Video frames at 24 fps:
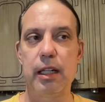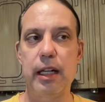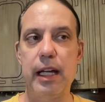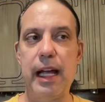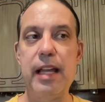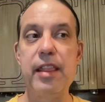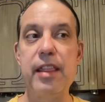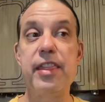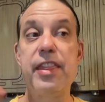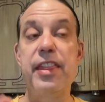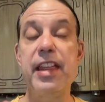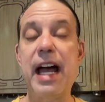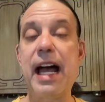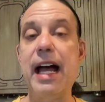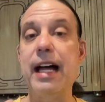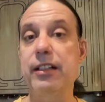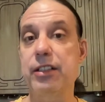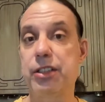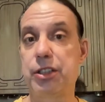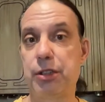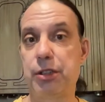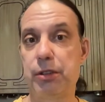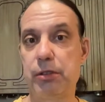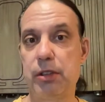And
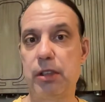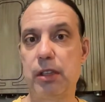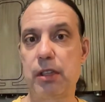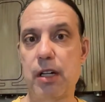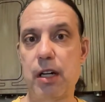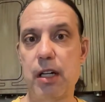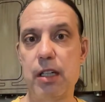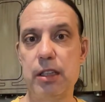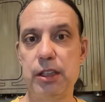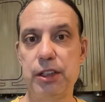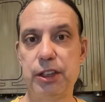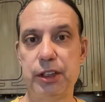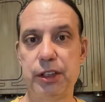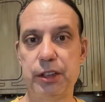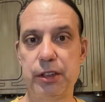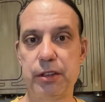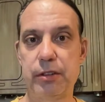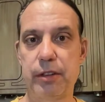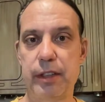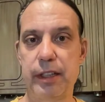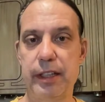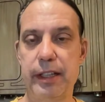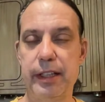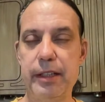that, to a large
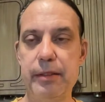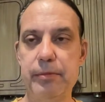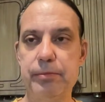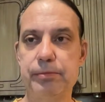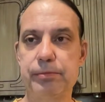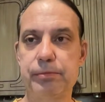degree,